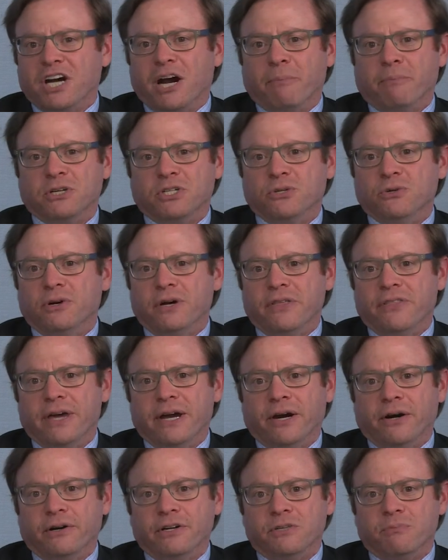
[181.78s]
opportunity
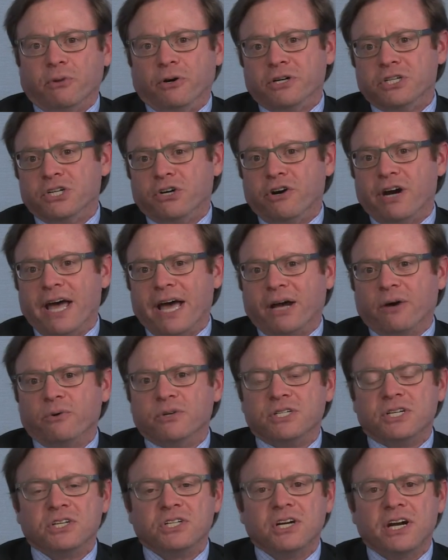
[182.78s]
there is merger and
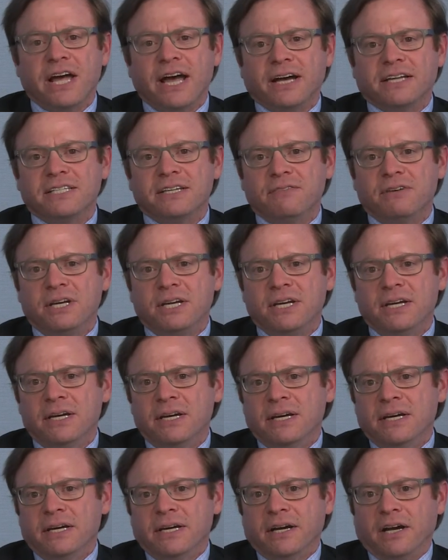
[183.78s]
acquisition activity,
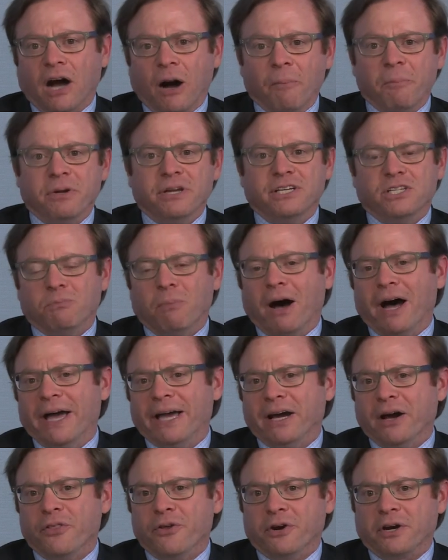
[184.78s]
companies
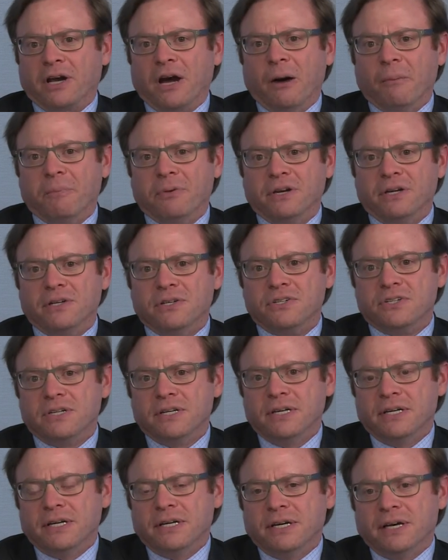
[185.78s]
buying other companies.
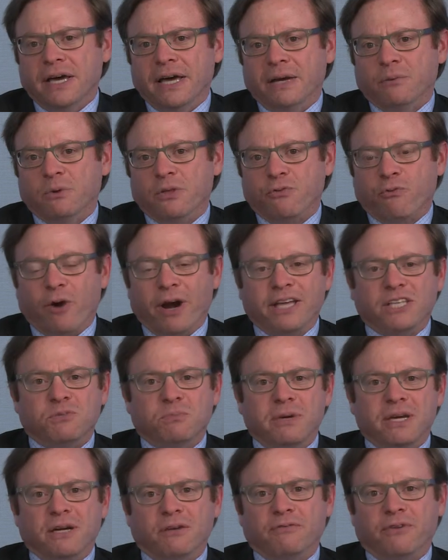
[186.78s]
And with rates
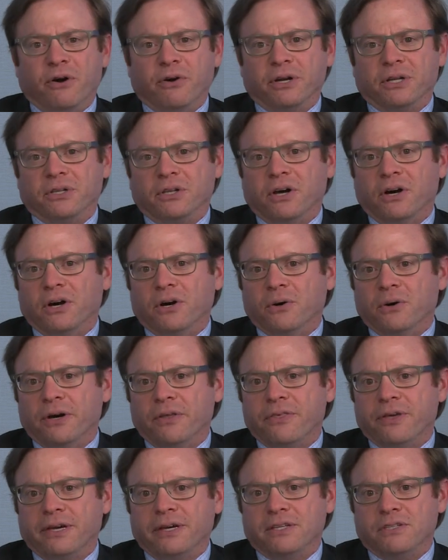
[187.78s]
being very low,
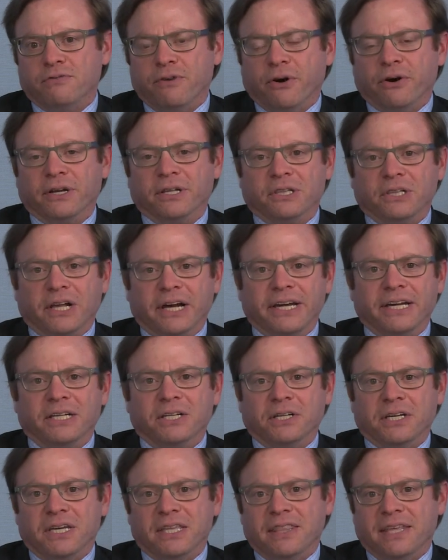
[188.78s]
I think it's very
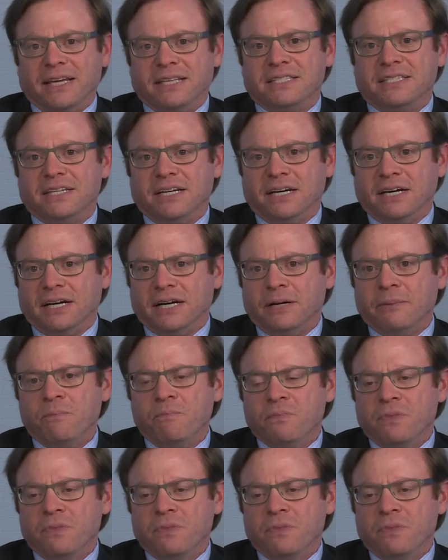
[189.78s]
likely that uh,